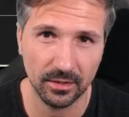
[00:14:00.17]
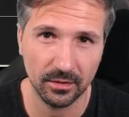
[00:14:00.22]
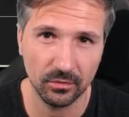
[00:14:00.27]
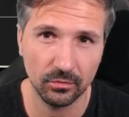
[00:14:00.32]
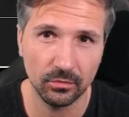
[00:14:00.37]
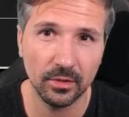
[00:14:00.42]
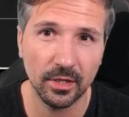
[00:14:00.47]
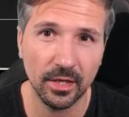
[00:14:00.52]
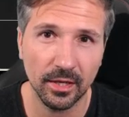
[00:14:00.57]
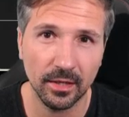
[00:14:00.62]

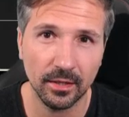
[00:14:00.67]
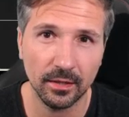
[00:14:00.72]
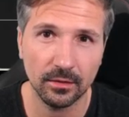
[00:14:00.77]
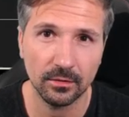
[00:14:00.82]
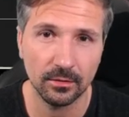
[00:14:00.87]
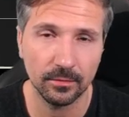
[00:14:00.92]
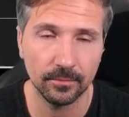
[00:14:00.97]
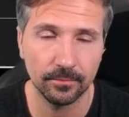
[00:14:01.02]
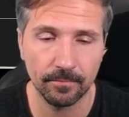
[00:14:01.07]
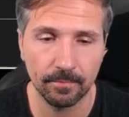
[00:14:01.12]
to the
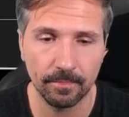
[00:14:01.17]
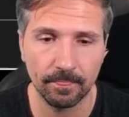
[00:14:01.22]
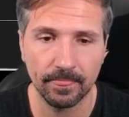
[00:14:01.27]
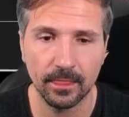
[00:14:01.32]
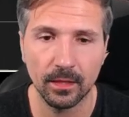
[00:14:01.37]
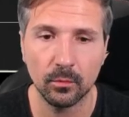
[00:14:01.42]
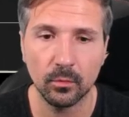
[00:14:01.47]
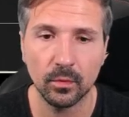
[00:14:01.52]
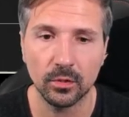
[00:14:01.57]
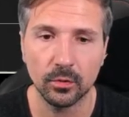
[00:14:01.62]
hand?
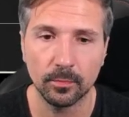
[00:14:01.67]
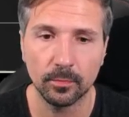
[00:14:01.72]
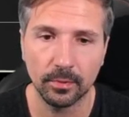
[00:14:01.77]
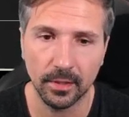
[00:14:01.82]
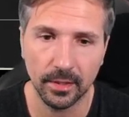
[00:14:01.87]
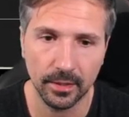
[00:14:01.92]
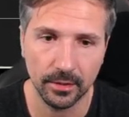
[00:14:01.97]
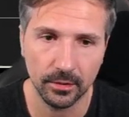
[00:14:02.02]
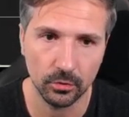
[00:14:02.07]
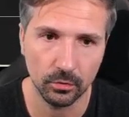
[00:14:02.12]
When you
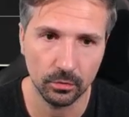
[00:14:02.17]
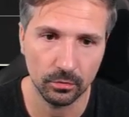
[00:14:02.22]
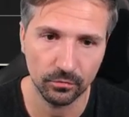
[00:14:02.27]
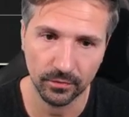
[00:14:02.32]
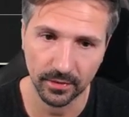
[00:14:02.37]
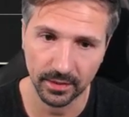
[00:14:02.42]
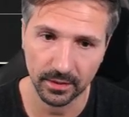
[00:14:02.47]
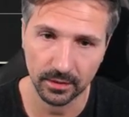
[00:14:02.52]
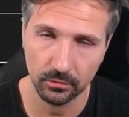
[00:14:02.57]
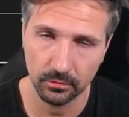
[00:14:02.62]
play in your
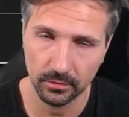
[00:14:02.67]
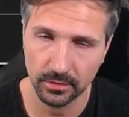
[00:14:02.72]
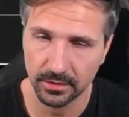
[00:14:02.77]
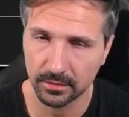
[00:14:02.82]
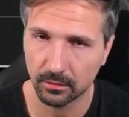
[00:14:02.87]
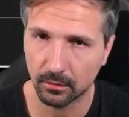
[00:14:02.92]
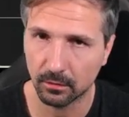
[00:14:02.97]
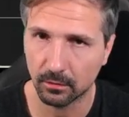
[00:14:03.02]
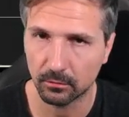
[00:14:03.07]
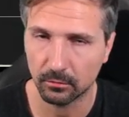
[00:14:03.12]
factories
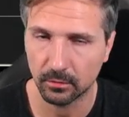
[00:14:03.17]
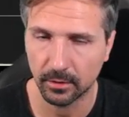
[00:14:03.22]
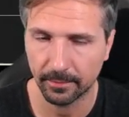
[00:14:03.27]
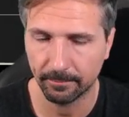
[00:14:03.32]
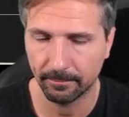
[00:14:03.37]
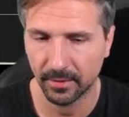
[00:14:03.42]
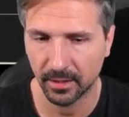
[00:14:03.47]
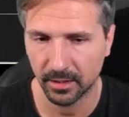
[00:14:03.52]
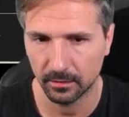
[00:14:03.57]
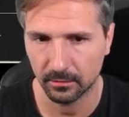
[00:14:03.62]
or
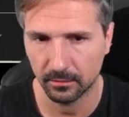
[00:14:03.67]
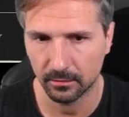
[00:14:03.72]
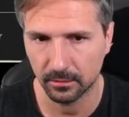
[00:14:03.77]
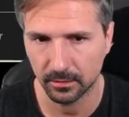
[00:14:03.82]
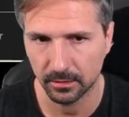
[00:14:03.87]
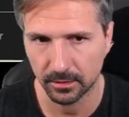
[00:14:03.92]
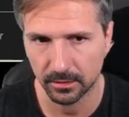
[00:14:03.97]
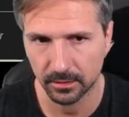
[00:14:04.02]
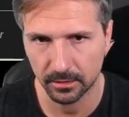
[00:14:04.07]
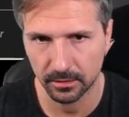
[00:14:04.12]
Red Banner
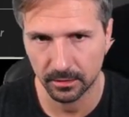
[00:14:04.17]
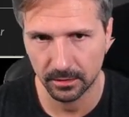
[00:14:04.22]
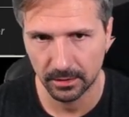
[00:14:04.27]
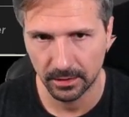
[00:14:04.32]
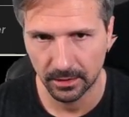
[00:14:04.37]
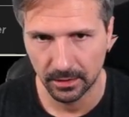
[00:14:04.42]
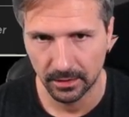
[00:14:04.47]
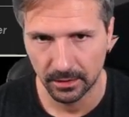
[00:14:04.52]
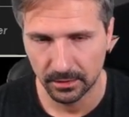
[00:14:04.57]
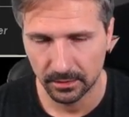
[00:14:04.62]
on it.
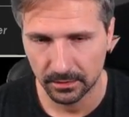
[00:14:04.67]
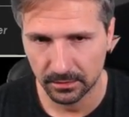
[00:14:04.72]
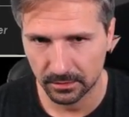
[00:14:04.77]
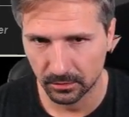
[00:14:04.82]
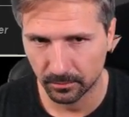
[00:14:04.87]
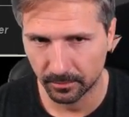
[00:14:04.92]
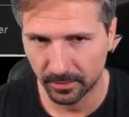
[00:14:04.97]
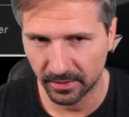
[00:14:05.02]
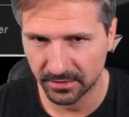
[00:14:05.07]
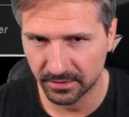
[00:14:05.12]

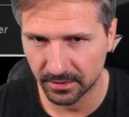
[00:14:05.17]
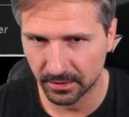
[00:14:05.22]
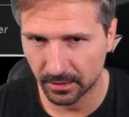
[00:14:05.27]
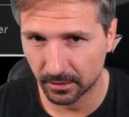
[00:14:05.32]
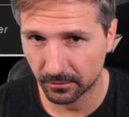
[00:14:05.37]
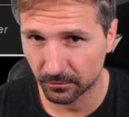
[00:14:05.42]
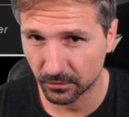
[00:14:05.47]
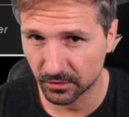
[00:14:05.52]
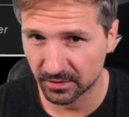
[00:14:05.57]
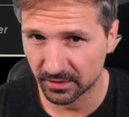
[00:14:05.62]
So basically
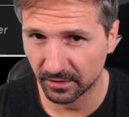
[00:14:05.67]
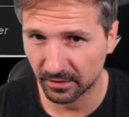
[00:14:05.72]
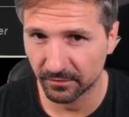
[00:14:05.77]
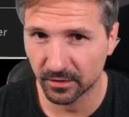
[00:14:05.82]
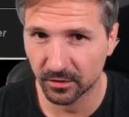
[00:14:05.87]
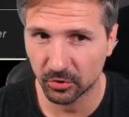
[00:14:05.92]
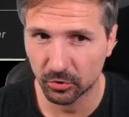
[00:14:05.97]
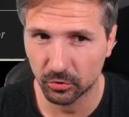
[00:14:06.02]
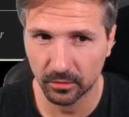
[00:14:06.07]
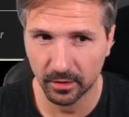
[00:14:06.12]
for
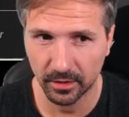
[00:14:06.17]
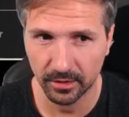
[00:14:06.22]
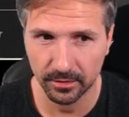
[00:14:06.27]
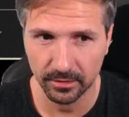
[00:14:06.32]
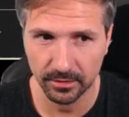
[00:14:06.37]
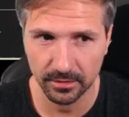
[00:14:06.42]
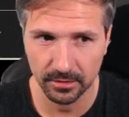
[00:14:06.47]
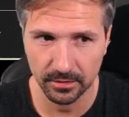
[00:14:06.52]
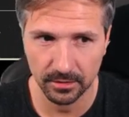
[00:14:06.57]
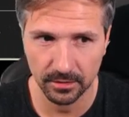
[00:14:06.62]
7
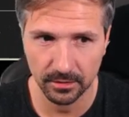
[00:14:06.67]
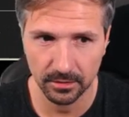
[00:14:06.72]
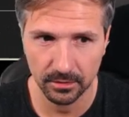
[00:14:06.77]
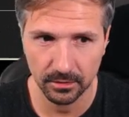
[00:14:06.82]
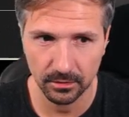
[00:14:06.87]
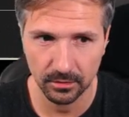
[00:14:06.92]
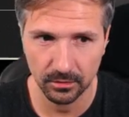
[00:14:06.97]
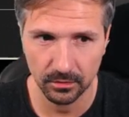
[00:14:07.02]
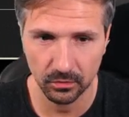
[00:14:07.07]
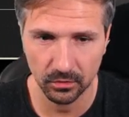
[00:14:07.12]
credits
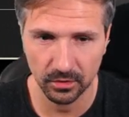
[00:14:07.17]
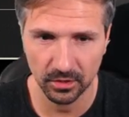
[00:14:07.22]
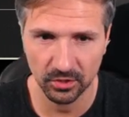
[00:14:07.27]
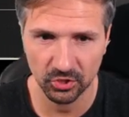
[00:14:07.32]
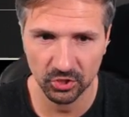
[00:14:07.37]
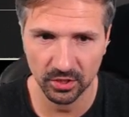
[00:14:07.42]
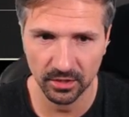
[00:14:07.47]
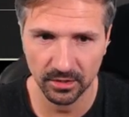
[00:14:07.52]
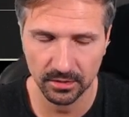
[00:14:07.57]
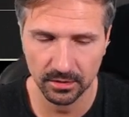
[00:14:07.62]
you can
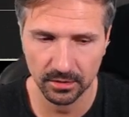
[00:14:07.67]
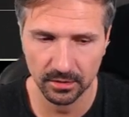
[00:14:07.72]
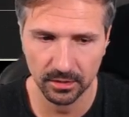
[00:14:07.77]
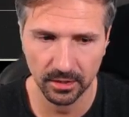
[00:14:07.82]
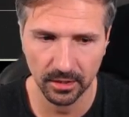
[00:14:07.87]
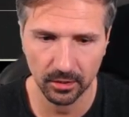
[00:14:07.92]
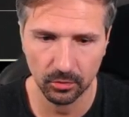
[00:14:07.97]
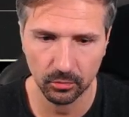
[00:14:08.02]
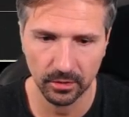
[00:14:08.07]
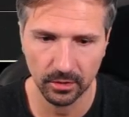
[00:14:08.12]
just
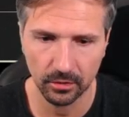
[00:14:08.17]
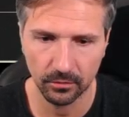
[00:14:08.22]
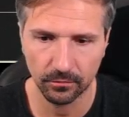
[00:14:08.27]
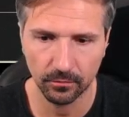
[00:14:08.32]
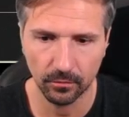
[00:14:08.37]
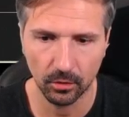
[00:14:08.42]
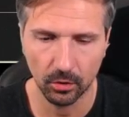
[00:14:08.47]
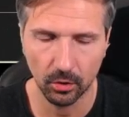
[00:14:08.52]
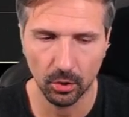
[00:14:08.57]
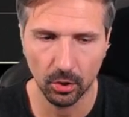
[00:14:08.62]
get rid of
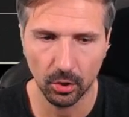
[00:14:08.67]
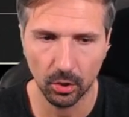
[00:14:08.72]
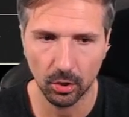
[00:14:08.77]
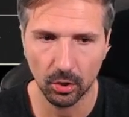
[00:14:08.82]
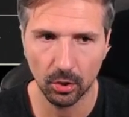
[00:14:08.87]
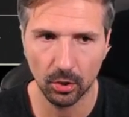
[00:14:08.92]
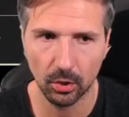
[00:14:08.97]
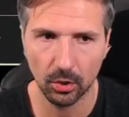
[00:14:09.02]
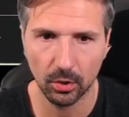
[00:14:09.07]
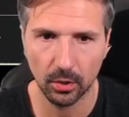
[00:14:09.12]

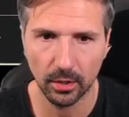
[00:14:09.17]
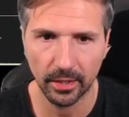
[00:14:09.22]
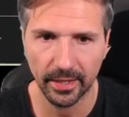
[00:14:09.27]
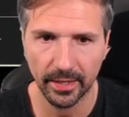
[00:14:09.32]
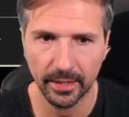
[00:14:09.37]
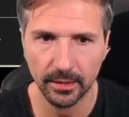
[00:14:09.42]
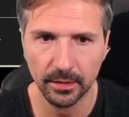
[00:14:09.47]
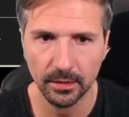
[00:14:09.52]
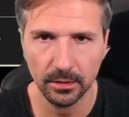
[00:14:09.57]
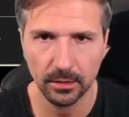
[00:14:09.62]

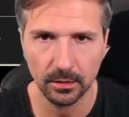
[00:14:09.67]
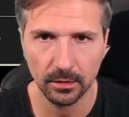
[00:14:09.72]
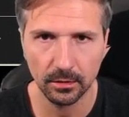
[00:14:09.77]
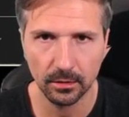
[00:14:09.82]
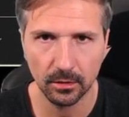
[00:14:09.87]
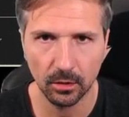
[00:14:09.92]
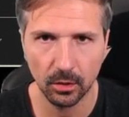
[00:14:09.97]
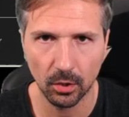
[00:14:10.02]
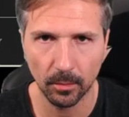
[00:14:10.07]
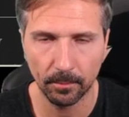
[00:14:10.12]
any
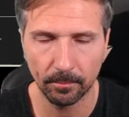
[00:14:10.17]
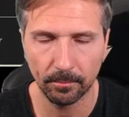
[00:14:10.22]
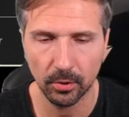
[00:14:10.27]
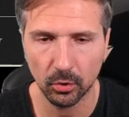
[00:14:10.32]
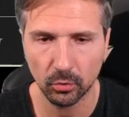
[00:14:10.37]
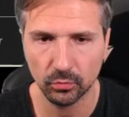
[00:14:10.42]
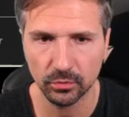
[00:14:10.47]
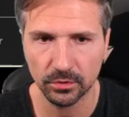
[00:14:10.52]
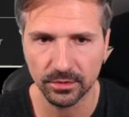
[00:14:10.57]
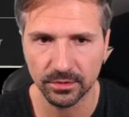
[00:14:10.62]

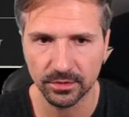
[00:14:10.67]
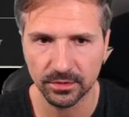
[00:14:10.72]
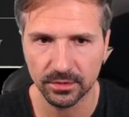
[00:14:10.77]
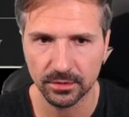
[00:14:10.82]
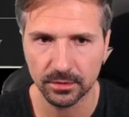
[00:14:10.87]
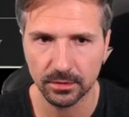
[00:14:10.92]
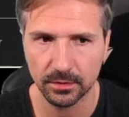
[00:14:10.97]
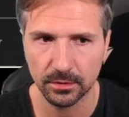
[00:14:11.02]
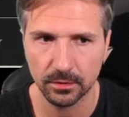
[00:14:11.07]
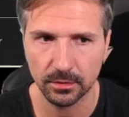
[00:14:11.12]
opponent's